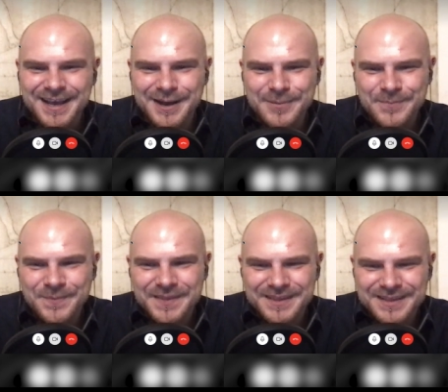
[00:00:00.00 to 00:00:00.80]
Um,
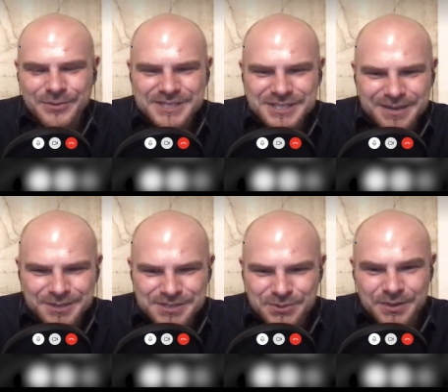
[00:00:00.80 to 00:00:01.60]
question
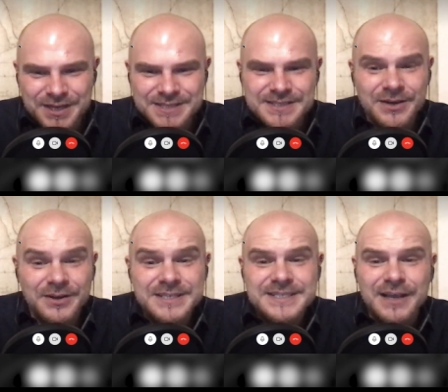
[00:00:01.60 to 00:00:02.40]
number two is on
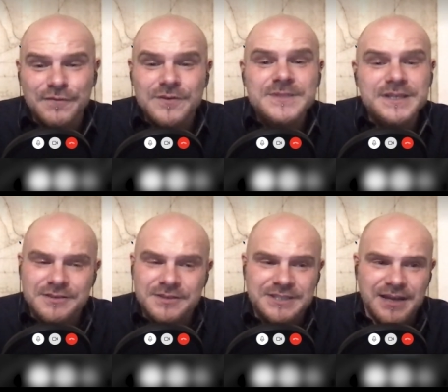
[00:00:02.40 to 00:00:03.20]
a scale from zero
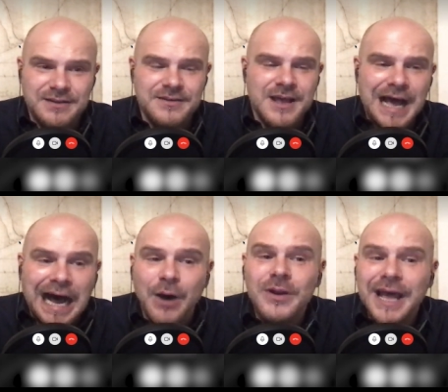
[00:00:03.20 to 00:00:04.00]
to 10,
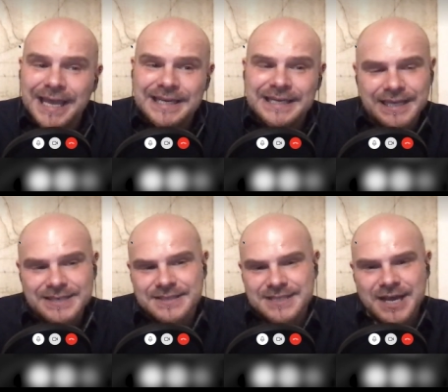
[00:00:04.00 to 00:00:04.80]
how likely
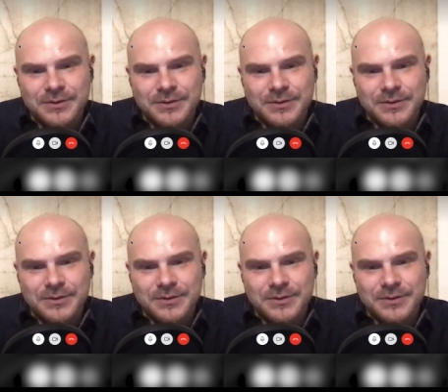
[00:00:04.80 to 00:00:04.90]
is this